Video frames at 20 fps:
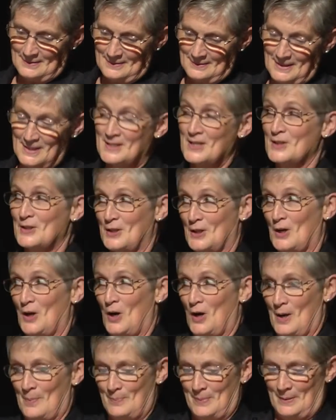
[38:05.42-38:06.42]
This is the
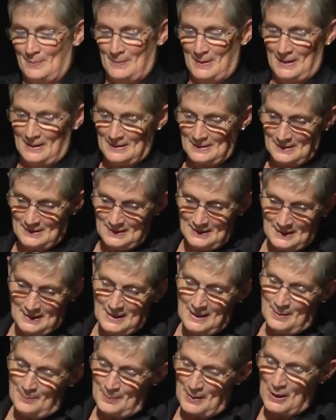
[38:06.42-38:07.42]
cop in me.
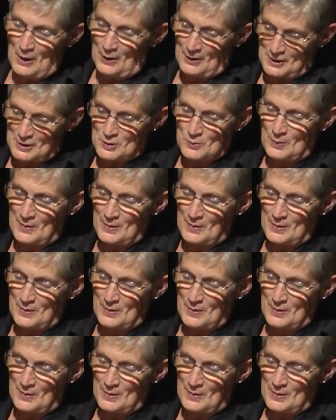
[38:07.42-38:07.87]
Be honest